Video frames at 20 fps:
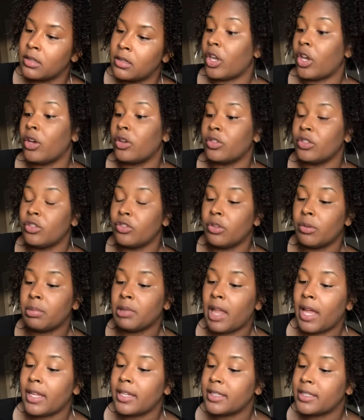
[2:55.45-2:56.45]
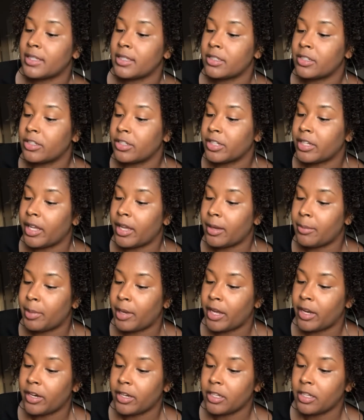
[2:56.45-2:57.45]
So you apply this to your damp
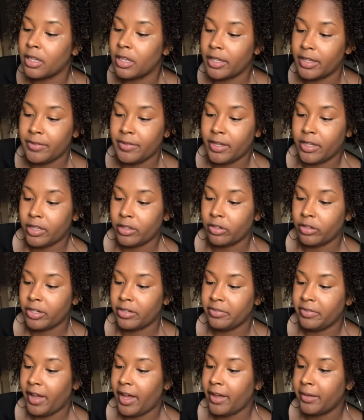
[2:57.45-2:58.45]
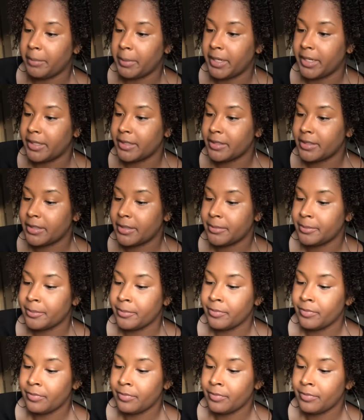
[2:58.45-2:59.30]
hair and you leave it in 3 to 5 minutes.